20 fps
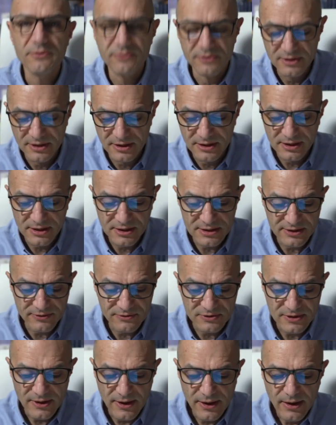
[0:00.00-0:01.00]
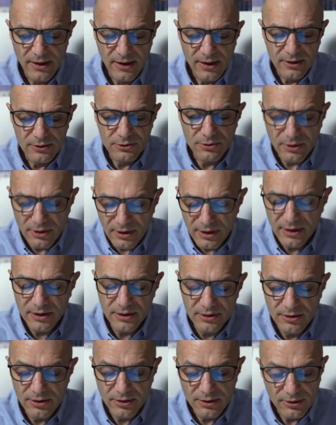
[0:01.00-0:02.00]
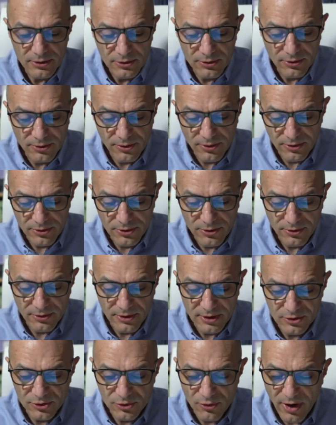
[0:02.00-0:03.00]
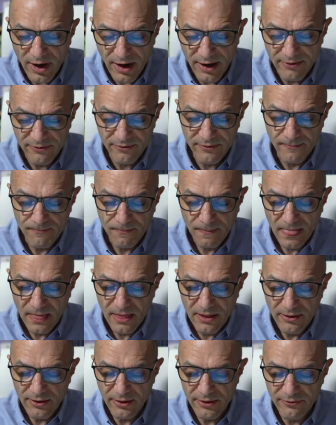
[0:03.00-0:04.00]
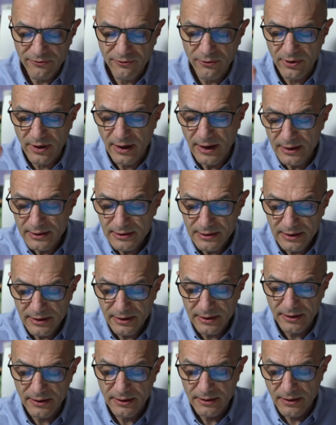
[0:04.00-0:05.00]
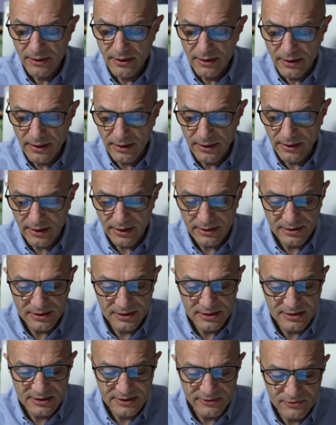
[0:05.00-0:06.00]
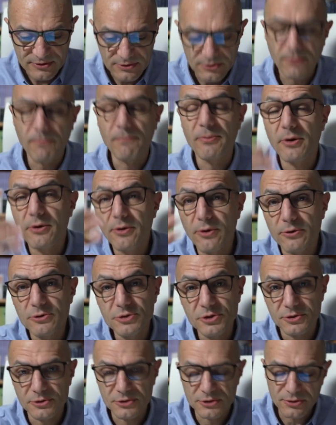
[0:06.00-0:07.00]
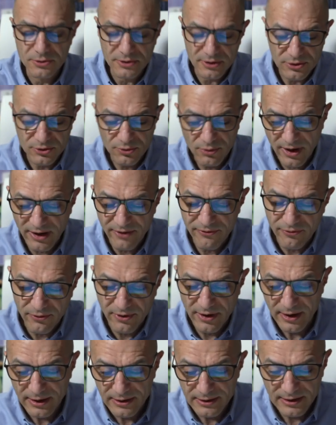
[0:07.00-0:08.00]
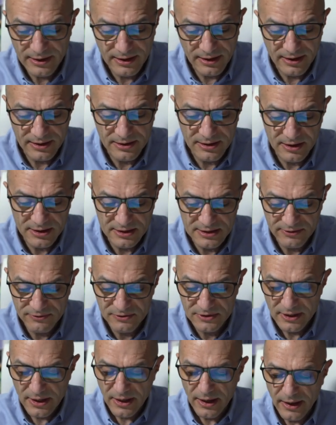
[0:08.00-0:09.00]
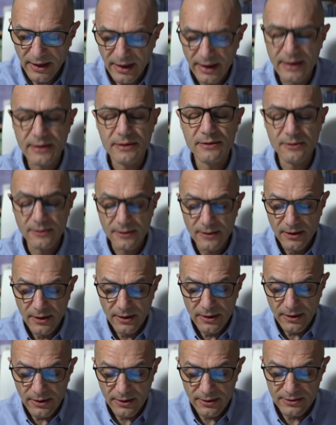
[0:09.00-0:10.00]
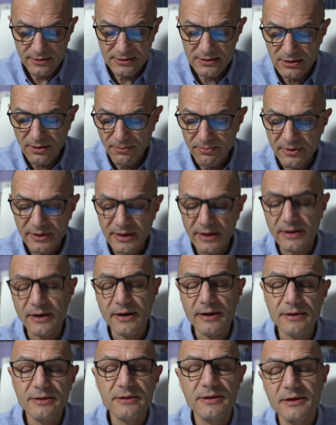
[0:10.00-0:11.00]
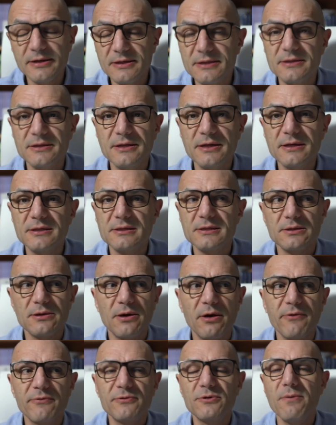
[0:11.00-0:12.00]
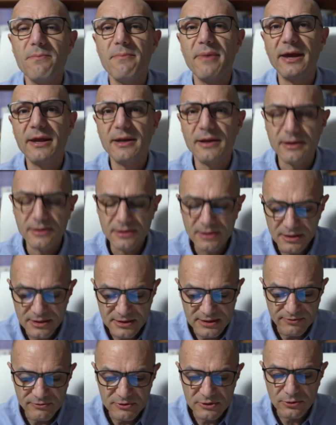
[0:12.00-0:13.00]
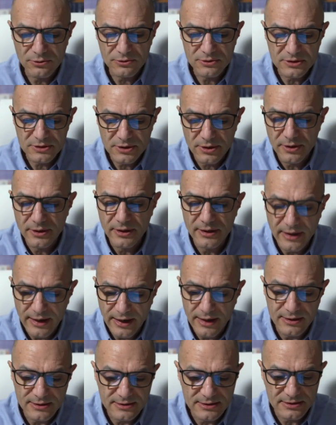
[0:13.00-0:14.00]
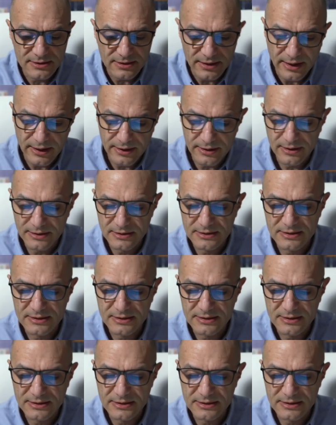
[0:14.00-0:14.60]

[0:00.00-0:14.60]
of the adhesives, the need you need to have for handling adhesives, the precautions you need to have for handling adhesives, and some characteristics of the main adhesives concerning health and